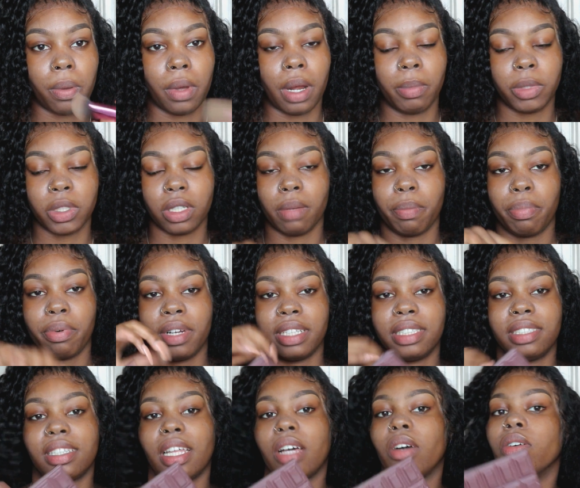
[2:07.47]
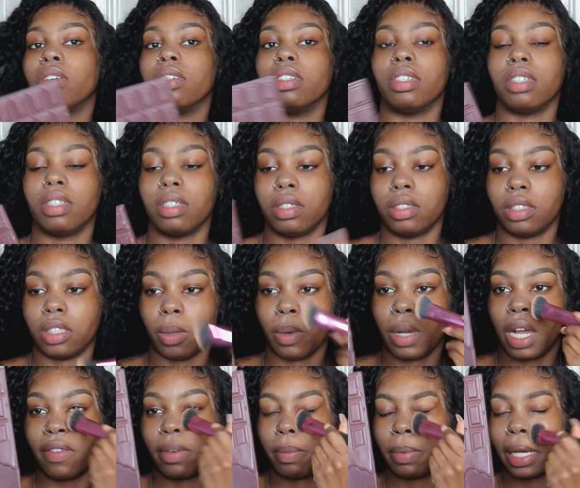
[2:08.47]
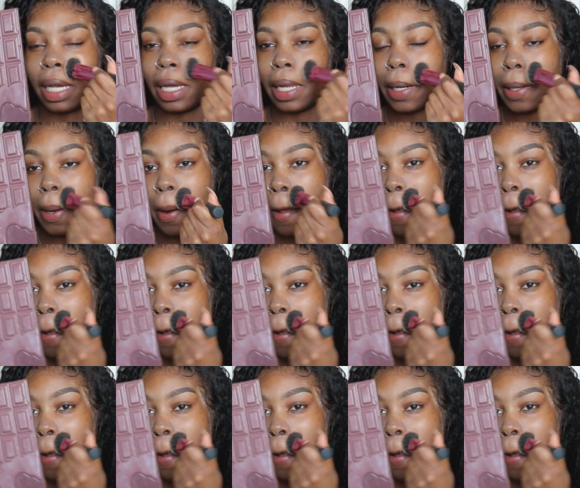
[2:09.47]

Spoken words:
I'm just going to press that on to where I've applied